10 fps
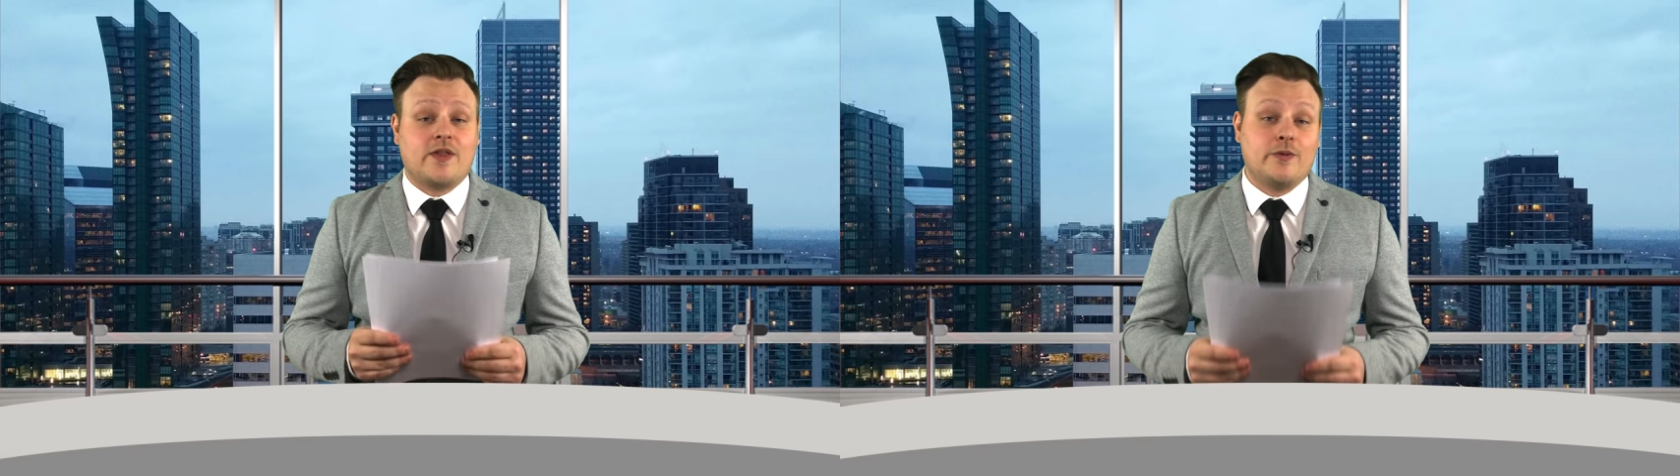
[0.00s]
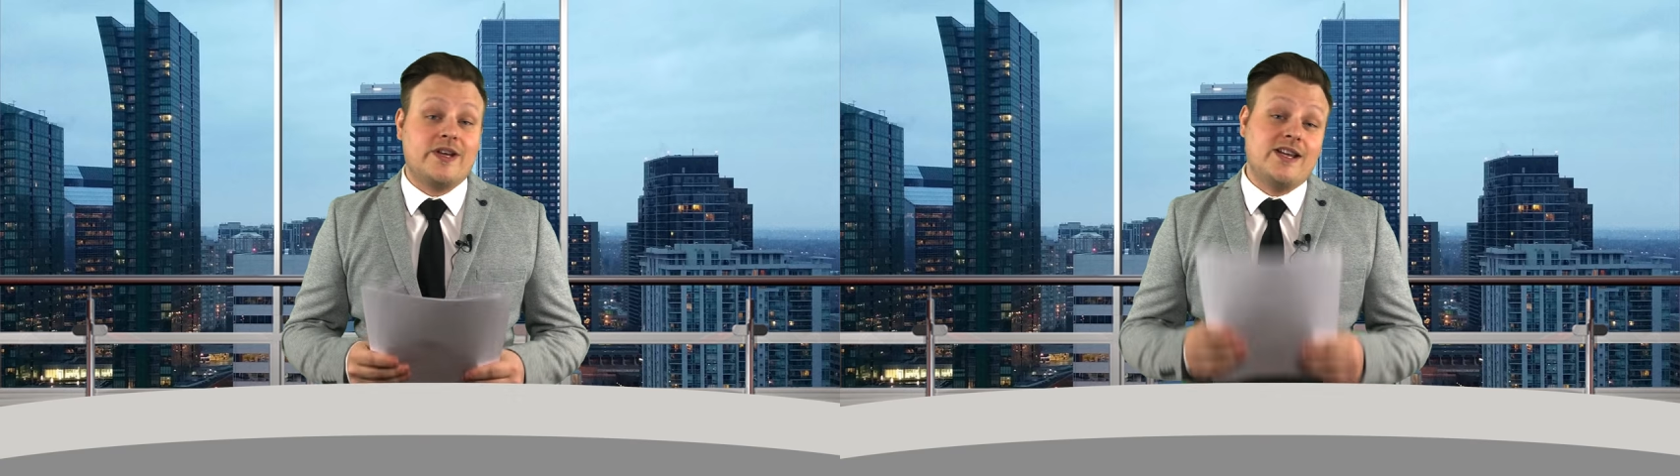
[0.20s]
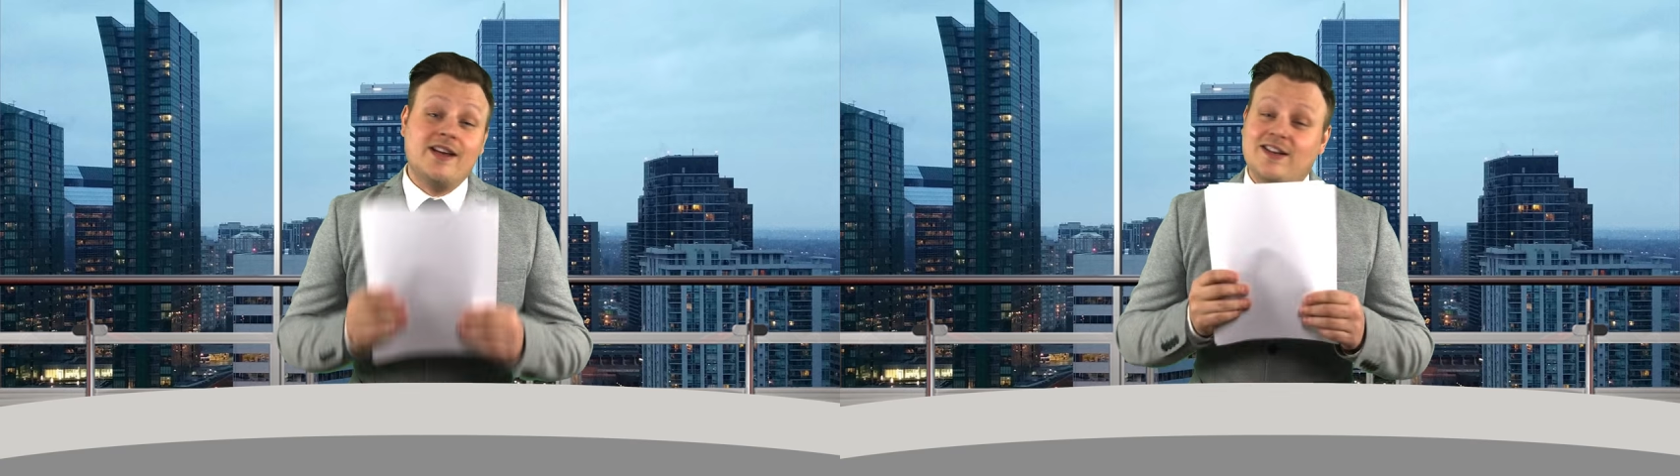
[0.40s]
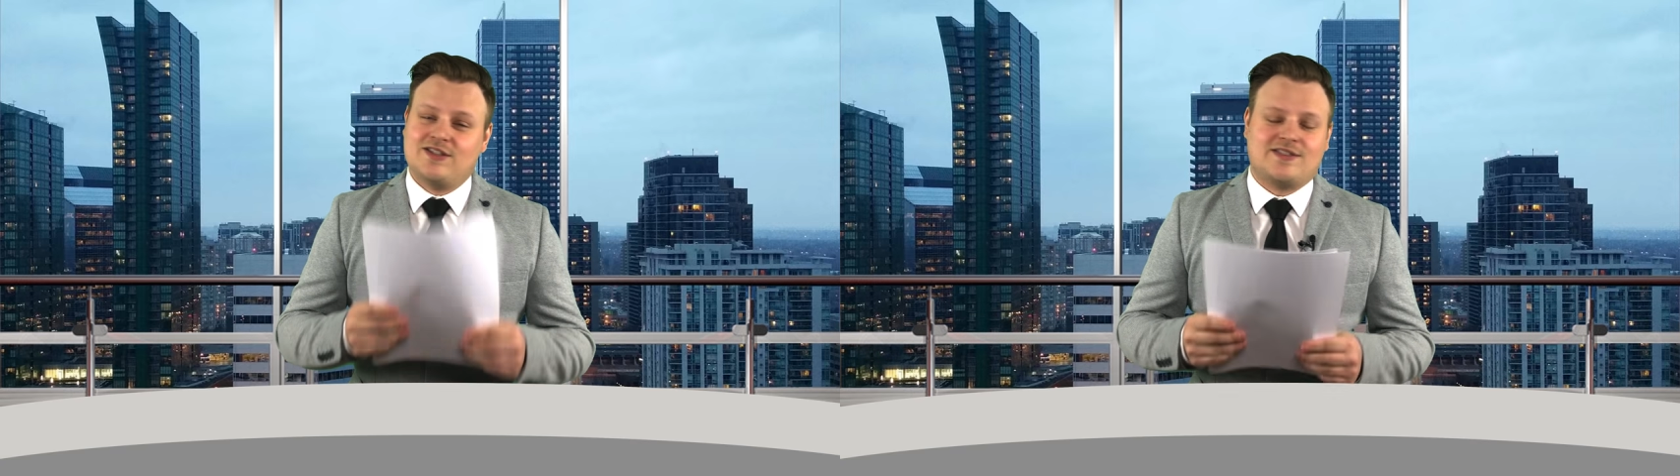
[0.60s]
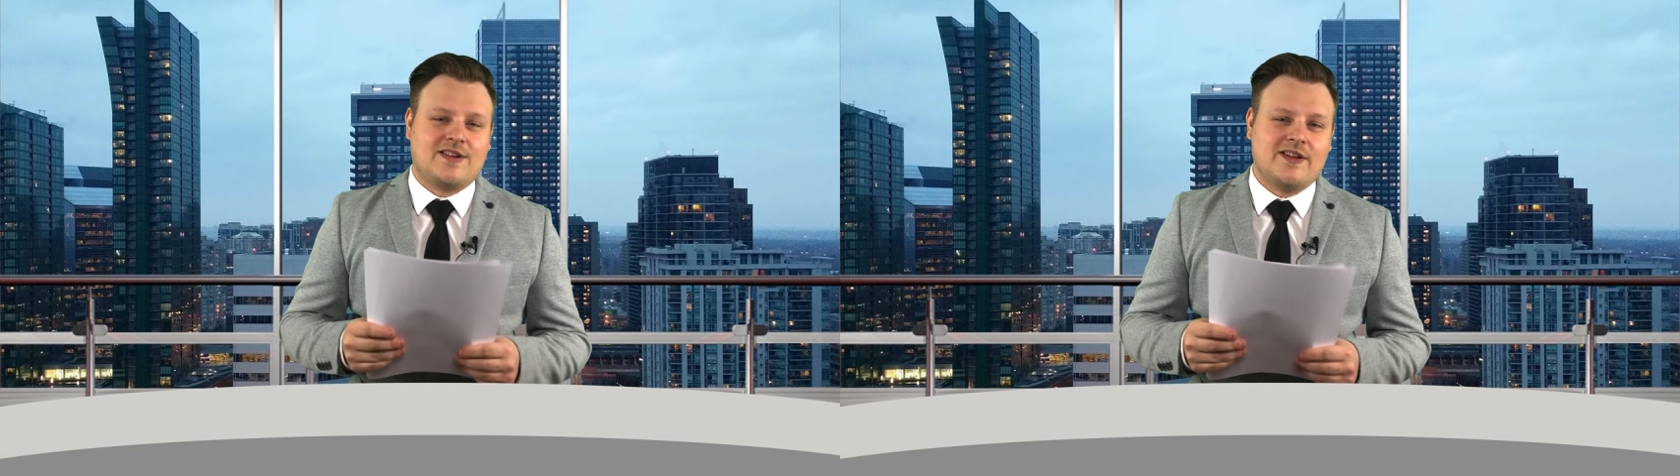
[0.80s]
III
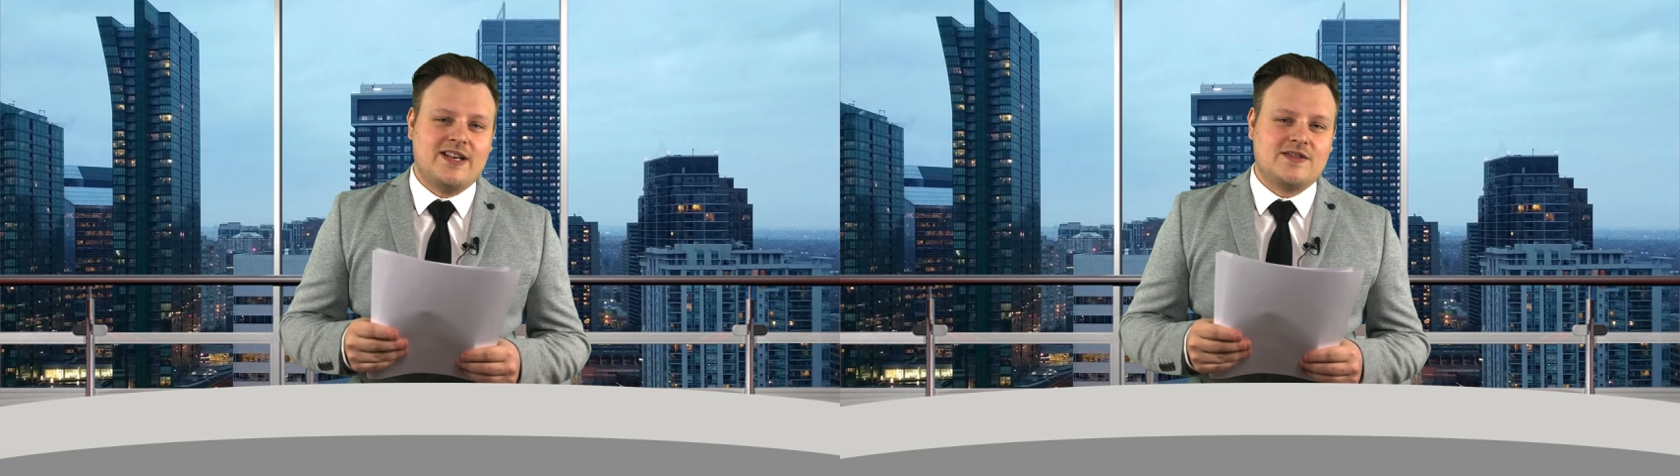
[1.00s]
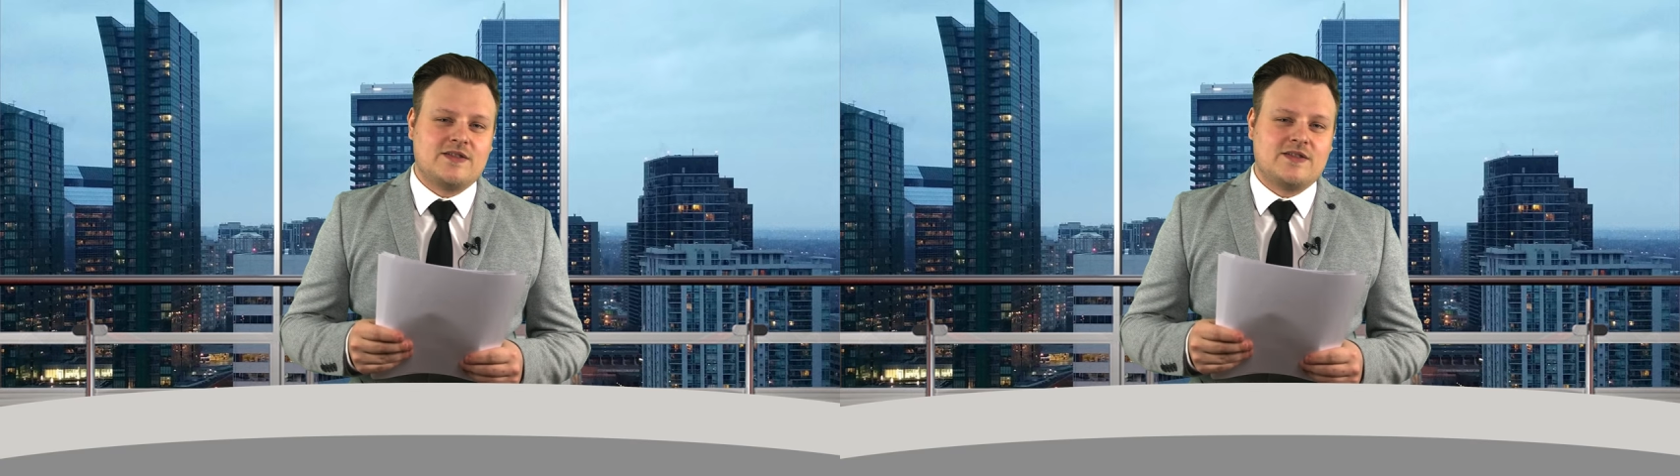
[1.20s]
just on the heels